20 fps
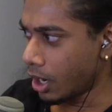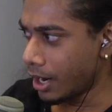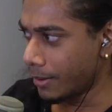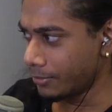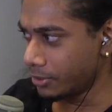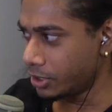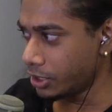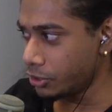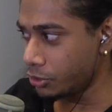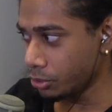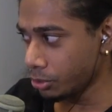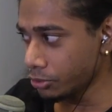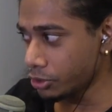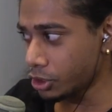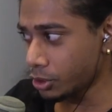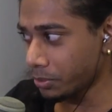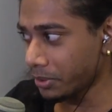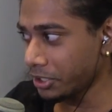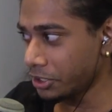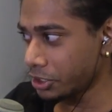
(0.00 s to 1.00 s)
Um, did you
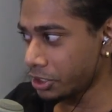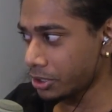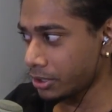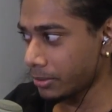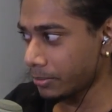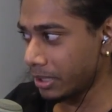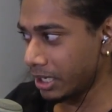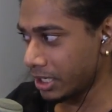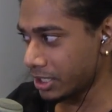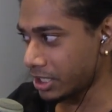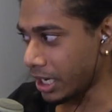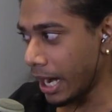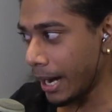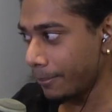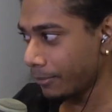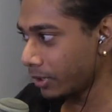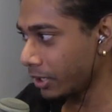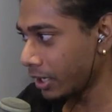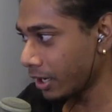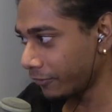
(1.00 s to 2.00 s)
switch? Because
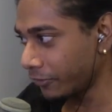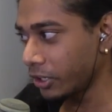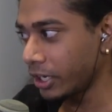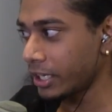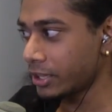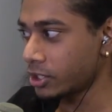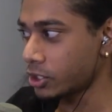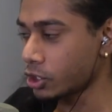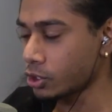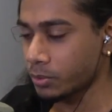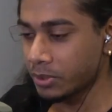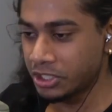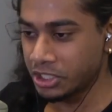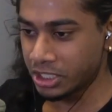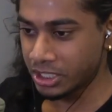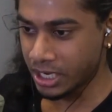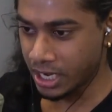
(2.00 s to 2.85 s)
I'm gonna forget to switch and